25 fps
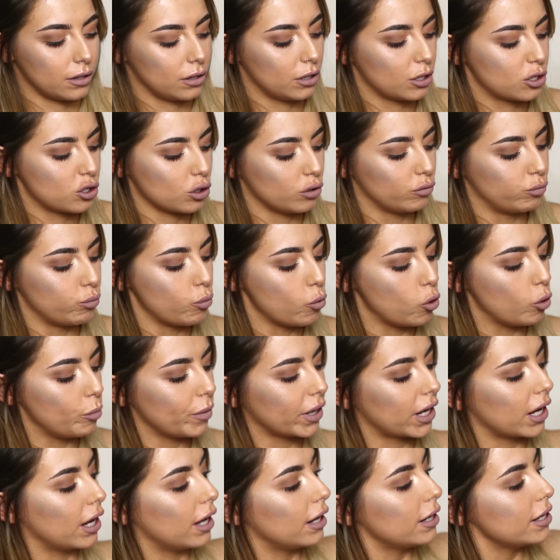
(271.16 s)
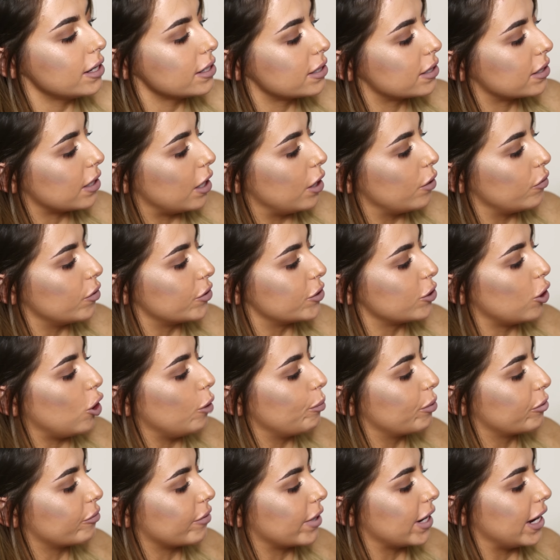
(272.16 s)
the sort of warmer colours, so the
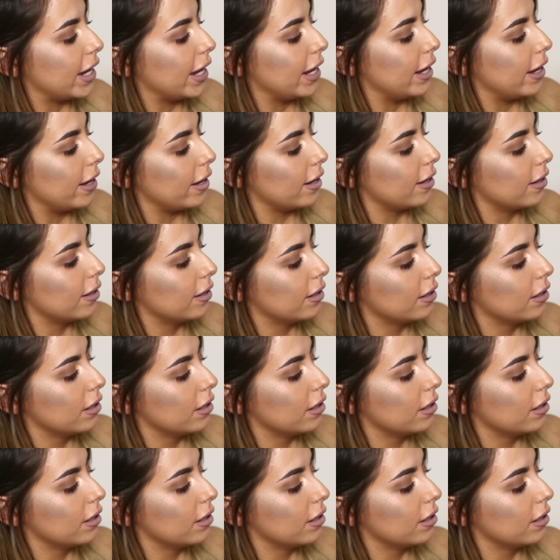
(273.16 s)
top three here.